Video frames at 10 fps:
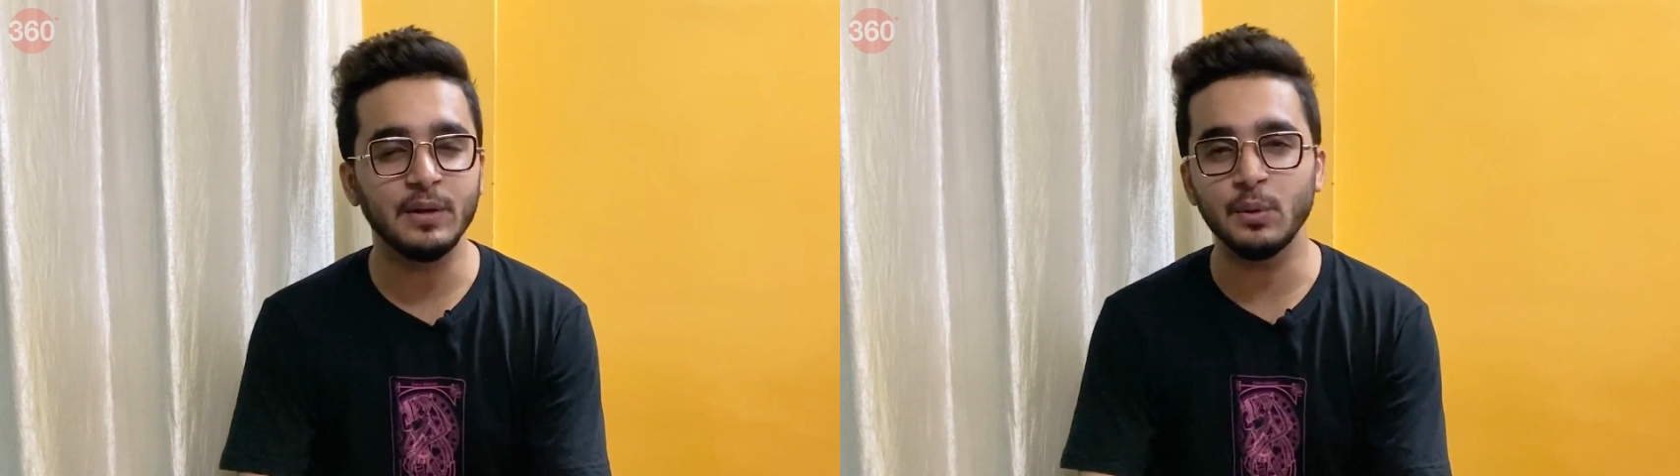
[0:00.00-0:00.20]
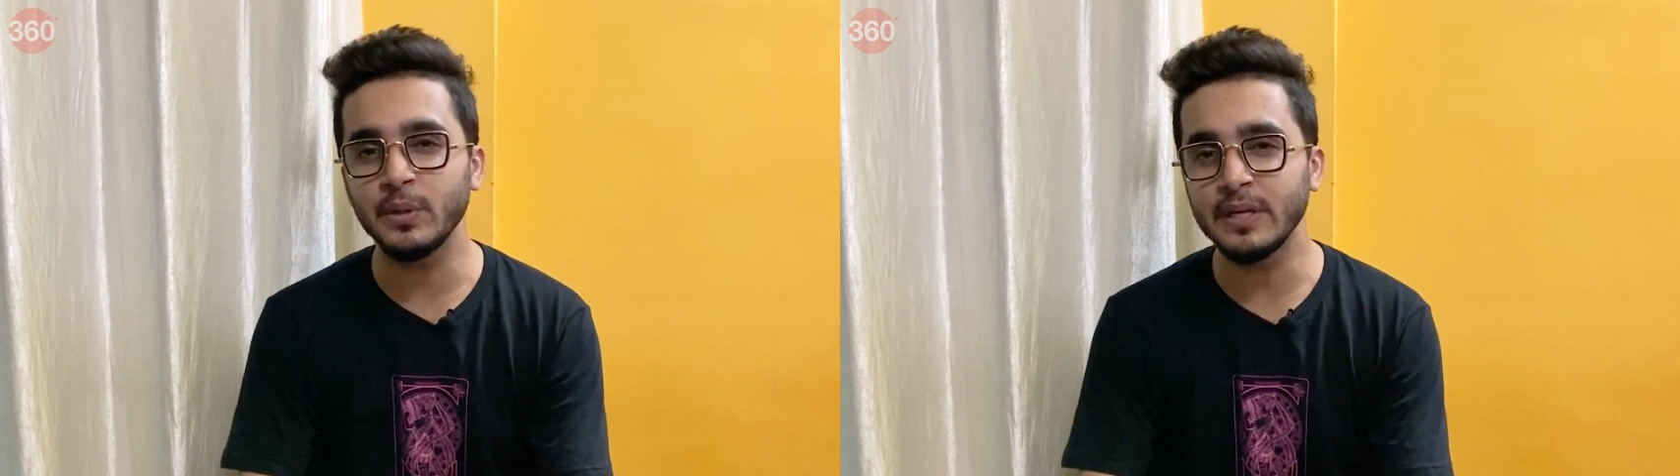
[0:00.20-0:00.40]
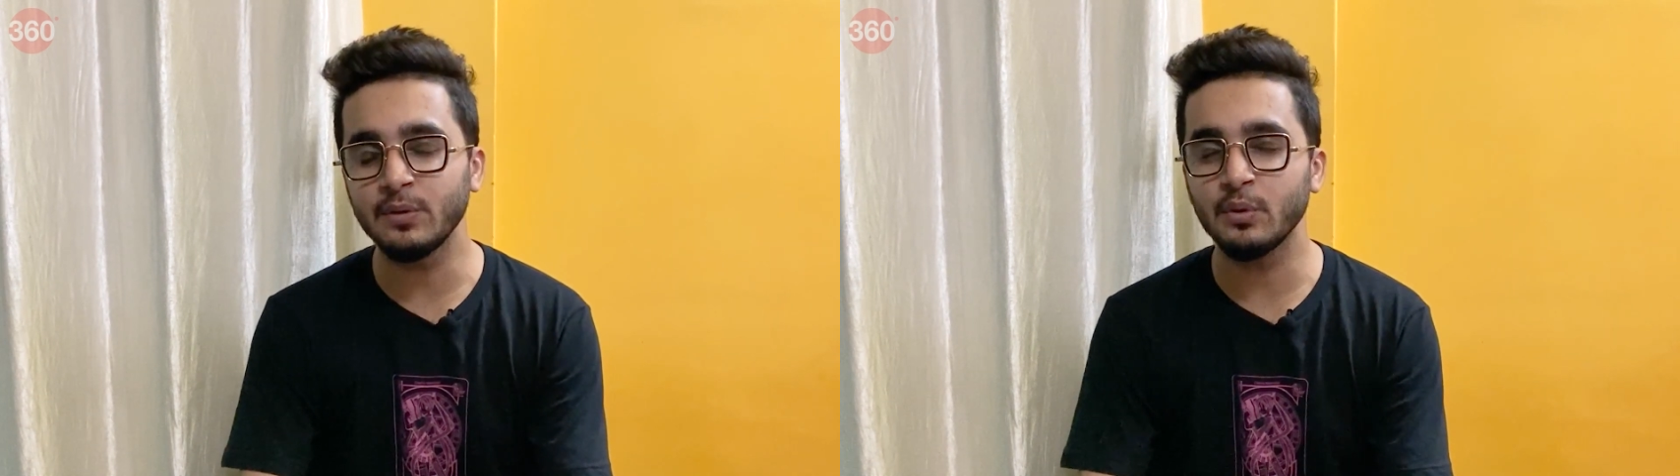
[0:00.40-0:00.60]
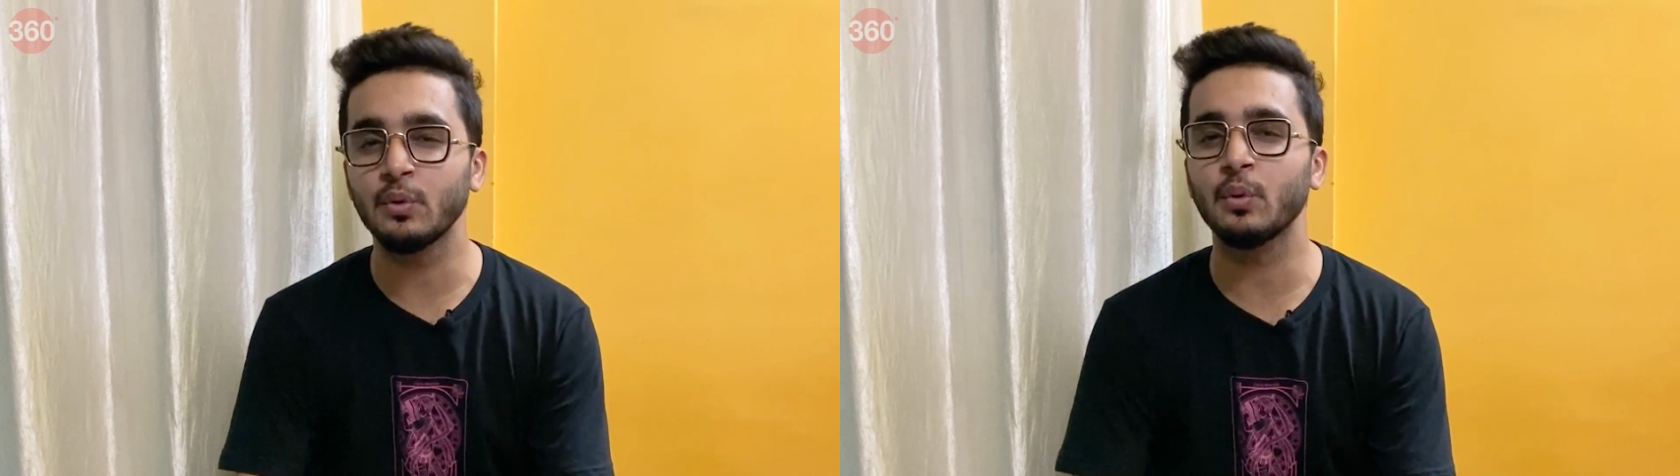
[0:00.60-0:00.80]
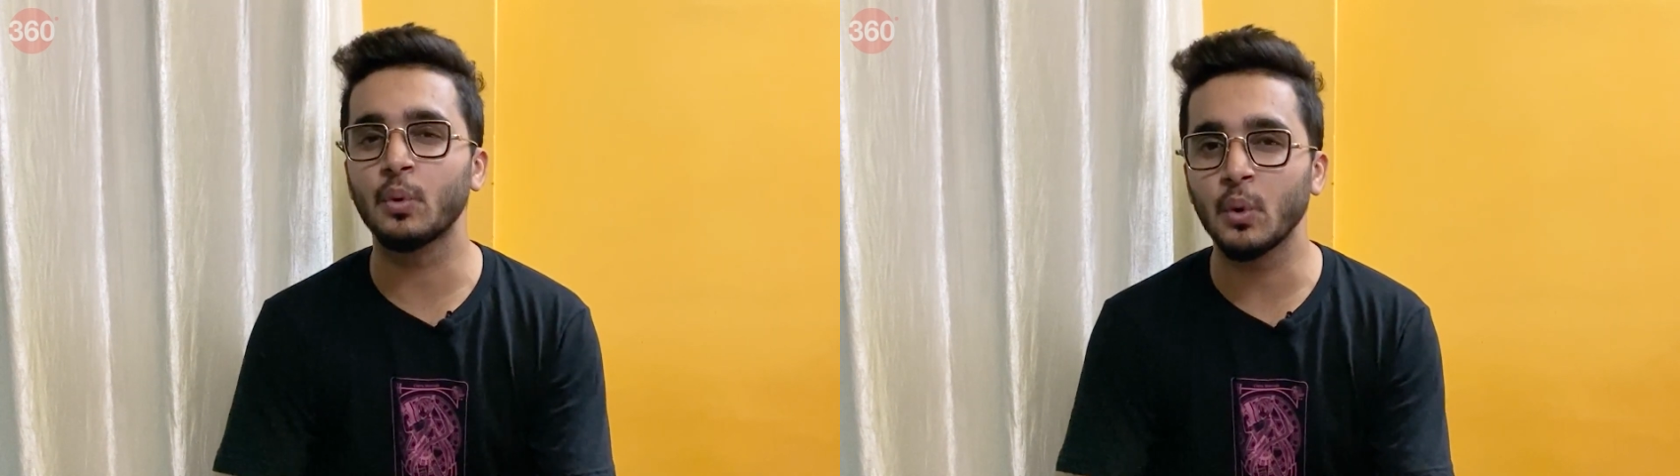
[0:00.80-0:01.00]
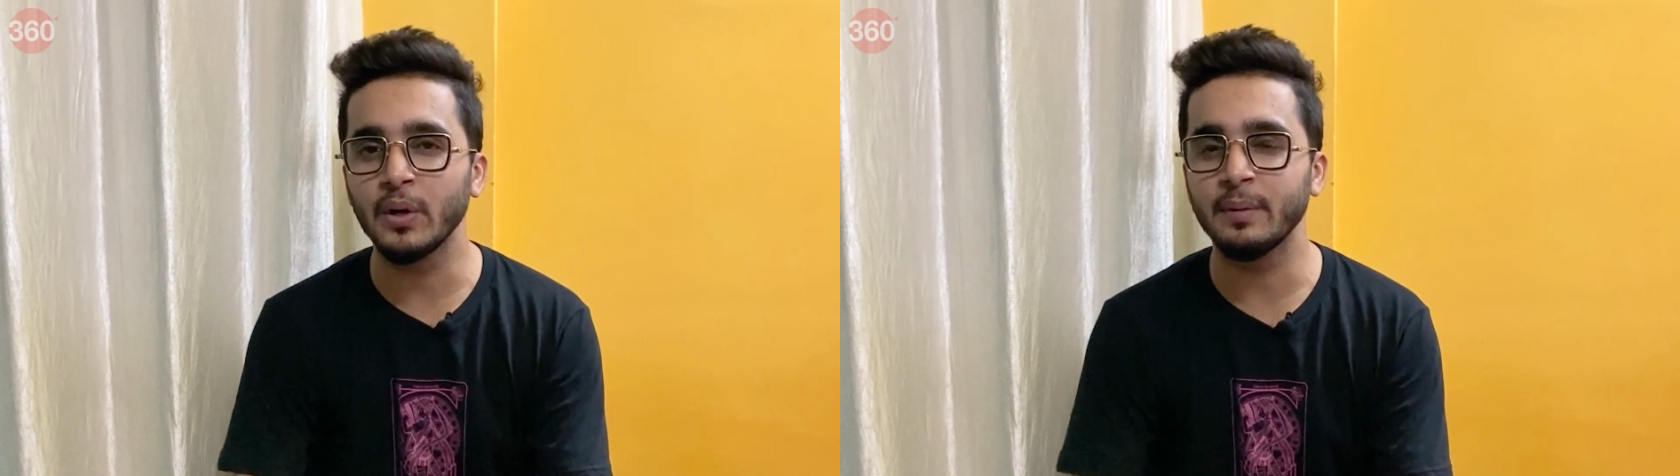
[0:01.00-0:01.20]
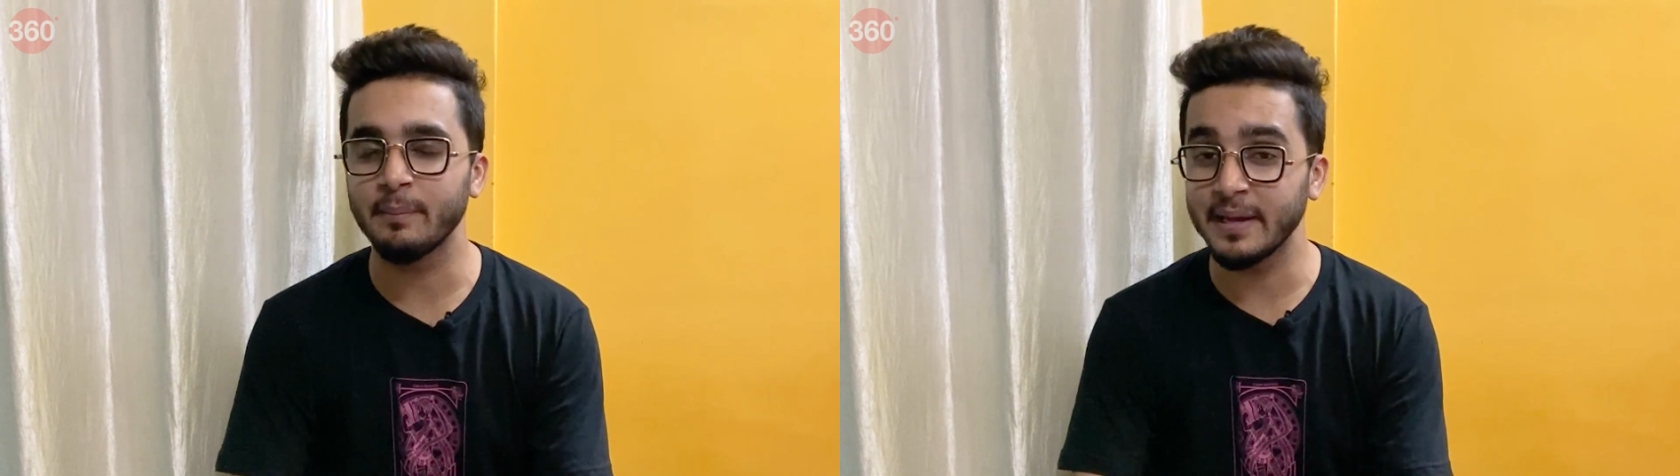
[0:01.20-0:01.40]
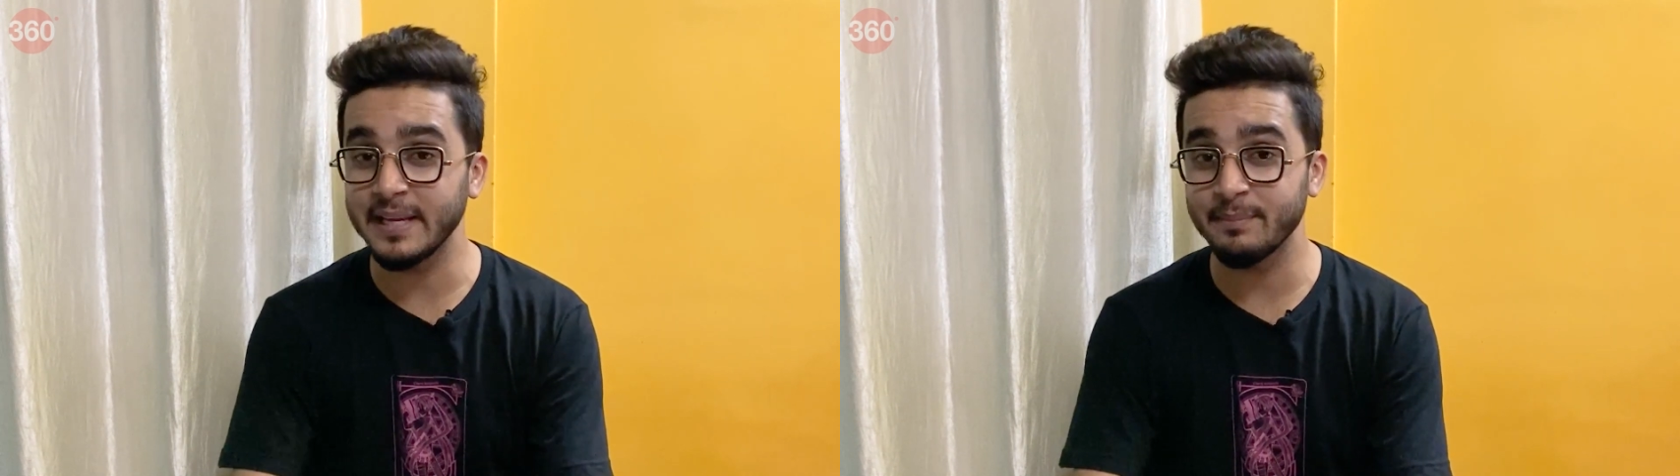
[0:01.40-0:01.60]
you need to do good
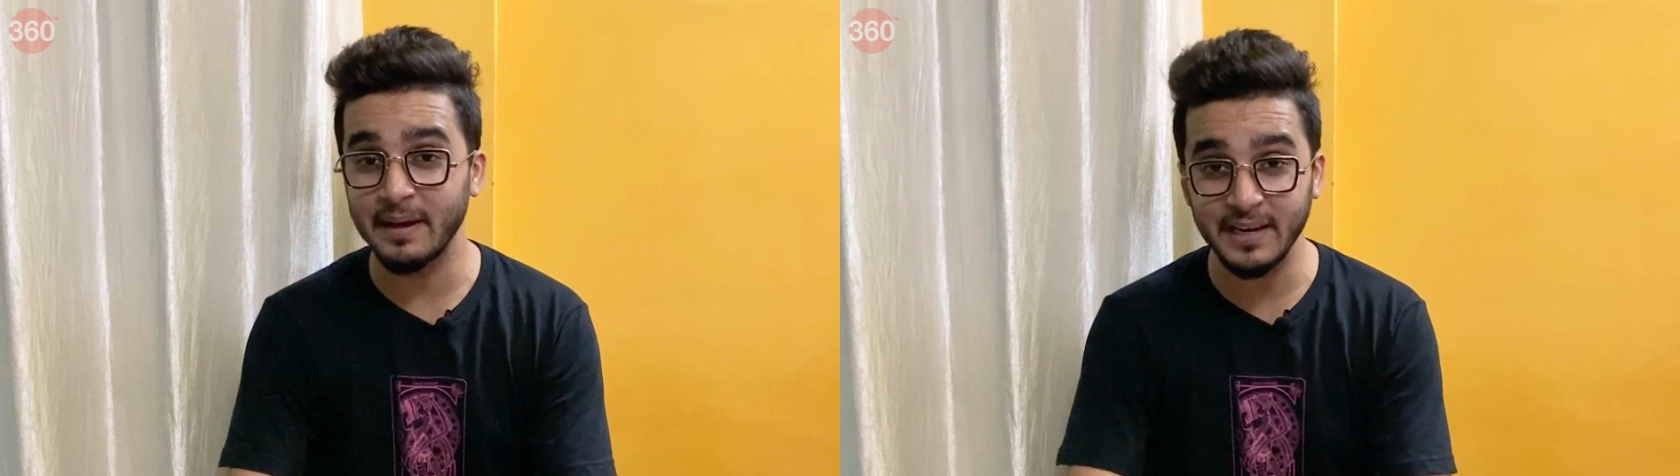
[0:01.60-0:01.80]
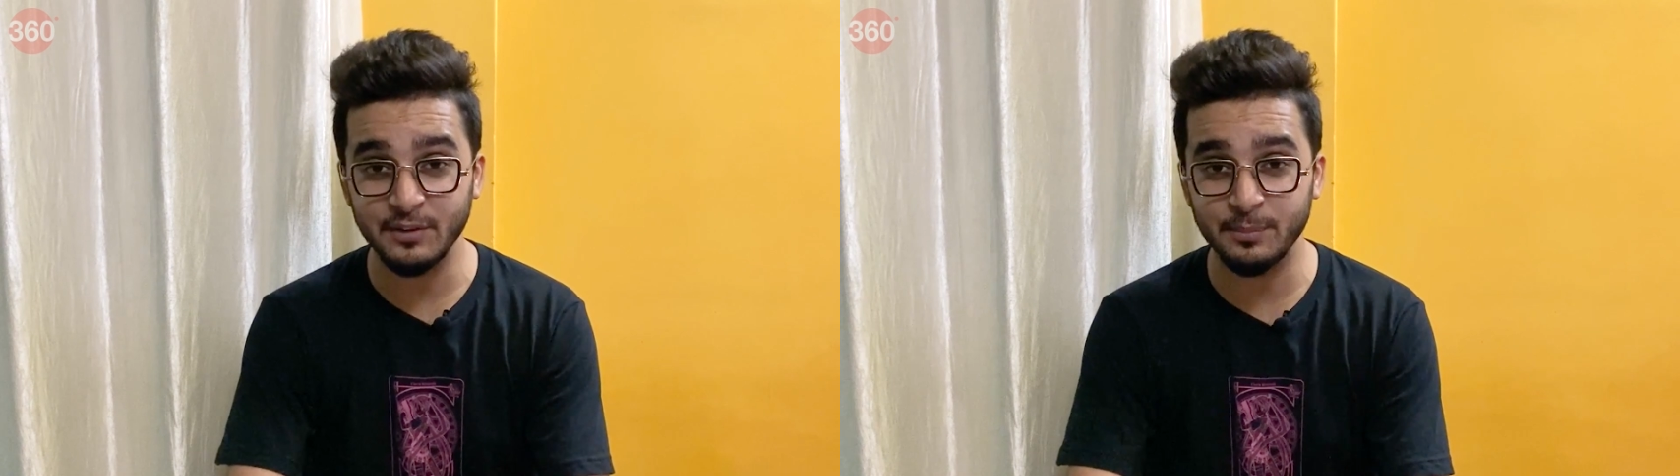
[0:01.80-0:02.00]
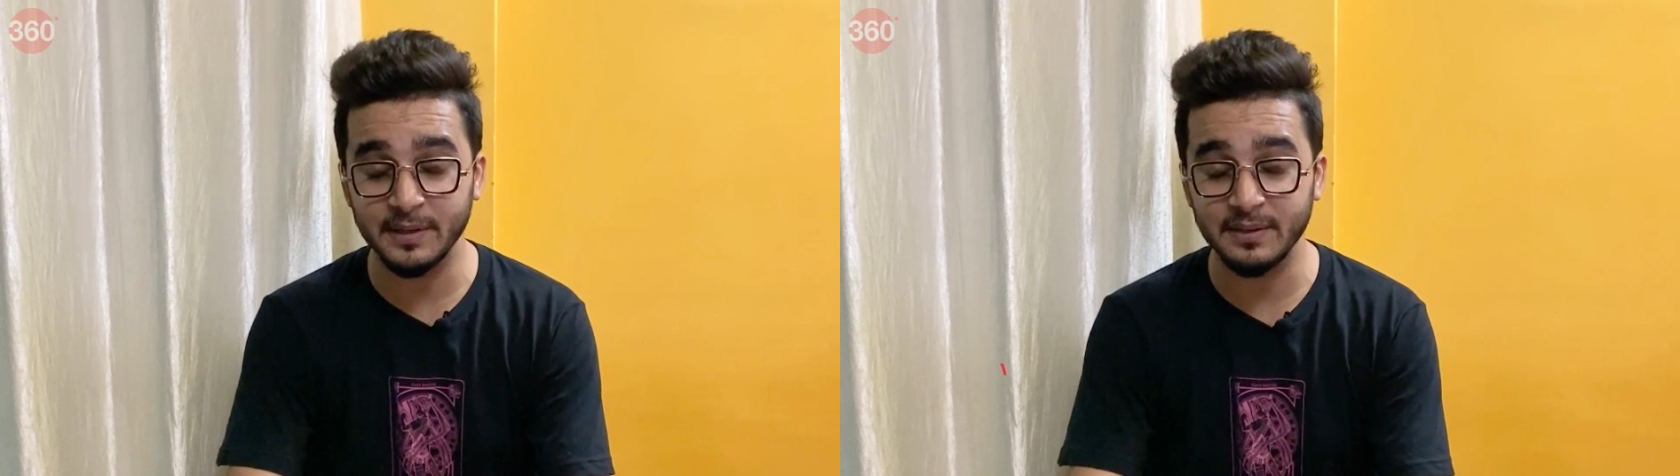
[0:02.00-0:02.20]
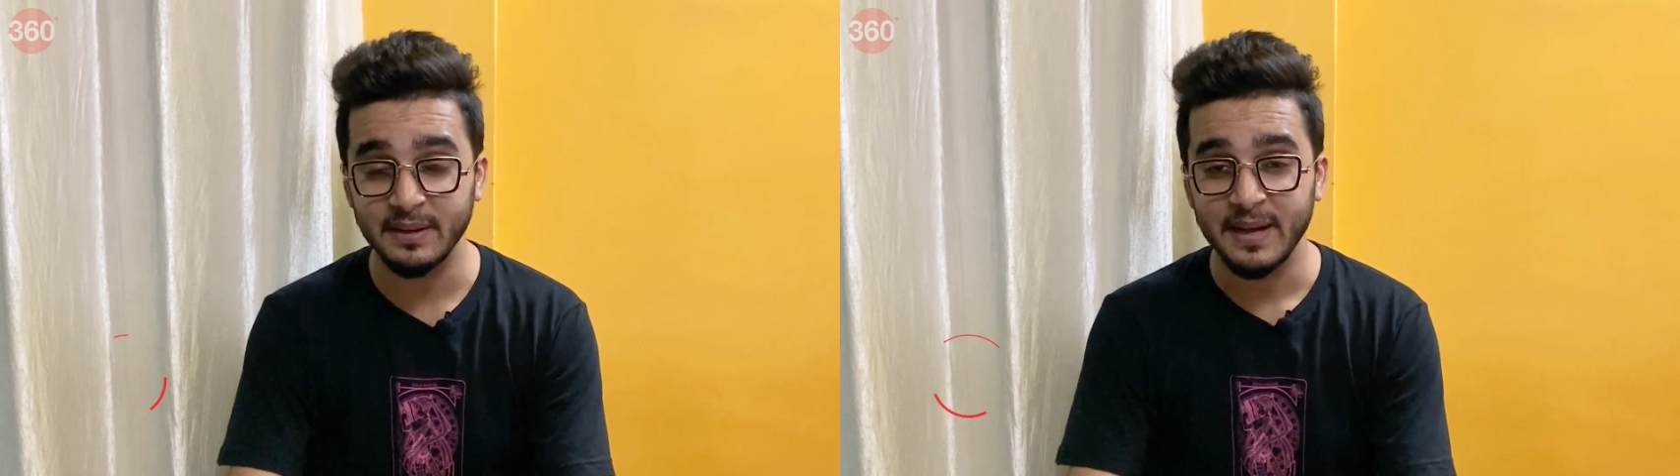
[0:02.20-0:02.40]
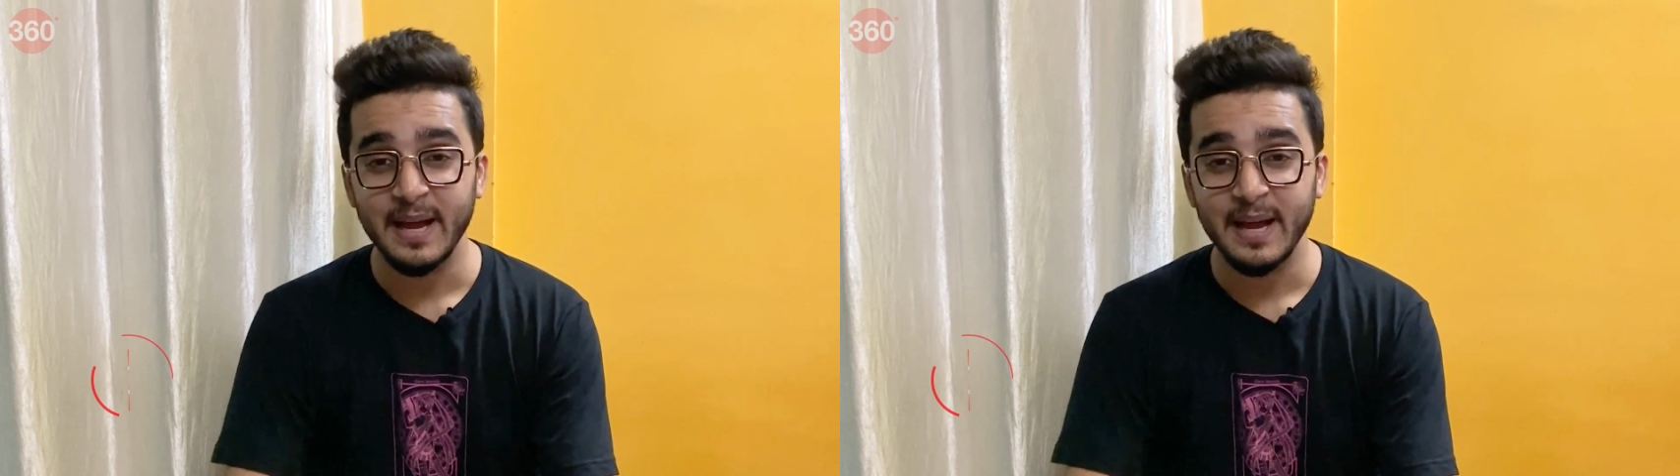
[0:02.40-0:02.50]
money management.